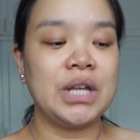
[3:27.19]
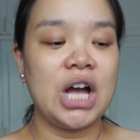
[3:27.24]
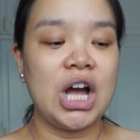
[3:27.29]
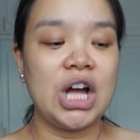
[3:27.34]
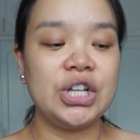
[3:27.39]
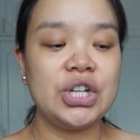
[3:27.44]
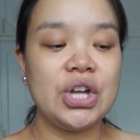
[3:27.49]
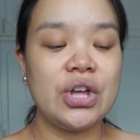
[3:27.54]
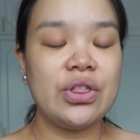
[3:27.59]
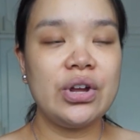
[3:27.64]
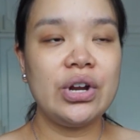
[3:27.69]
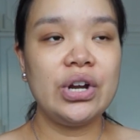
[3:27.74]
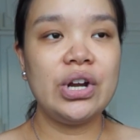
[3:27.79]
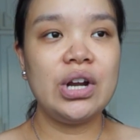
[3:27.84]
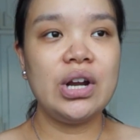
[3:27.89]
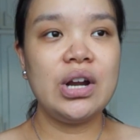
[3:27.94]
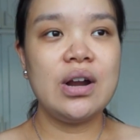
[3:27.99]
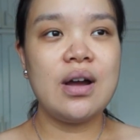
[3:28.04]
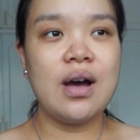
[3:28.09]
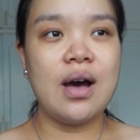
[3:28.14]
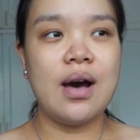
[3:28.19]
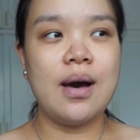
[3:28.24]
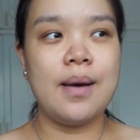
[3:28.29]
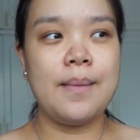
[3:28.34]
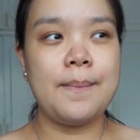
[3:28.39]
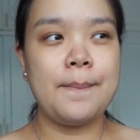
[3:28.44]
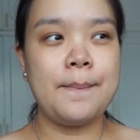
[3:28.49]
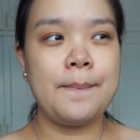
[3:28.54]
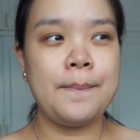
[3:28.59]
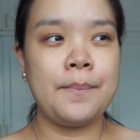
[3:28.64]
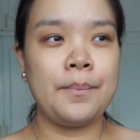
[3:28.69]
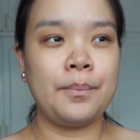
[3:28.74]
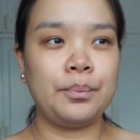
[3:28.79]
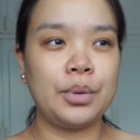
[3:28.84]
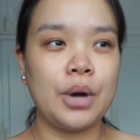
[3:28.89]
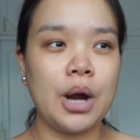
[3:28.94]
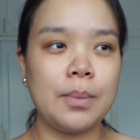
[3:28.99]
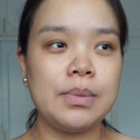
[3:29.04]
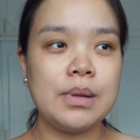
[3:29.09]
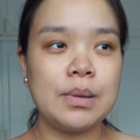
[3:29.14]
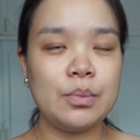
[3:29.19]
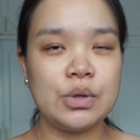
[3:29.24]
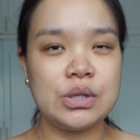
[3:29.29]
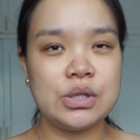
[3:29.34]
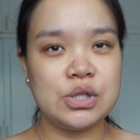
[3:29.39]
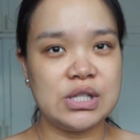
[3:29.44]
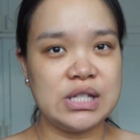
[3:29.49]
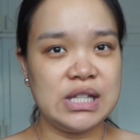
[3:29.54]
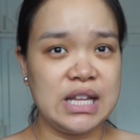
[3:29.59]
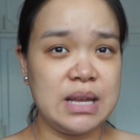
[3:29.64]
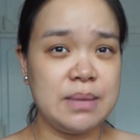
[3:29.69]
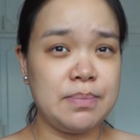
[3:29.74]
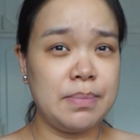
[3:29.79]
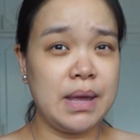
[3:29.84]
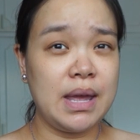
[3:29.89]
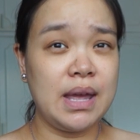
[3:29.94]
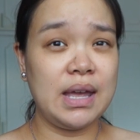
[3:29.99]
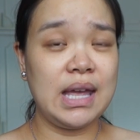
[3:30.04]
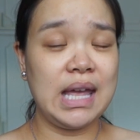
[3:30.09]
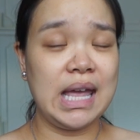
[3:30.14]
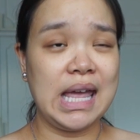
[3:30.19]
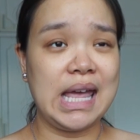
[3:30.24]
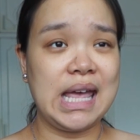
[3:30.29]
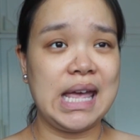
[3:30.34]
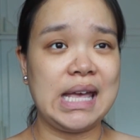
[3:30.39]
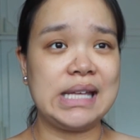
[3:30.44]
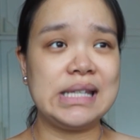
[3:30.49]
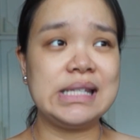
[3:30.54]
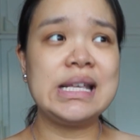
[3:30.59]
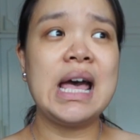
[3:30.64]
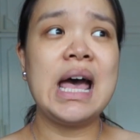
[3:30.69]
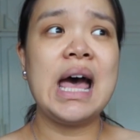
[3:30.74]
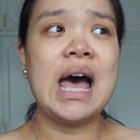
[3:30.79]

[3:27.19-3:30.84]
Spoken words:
Another problem with sleeping is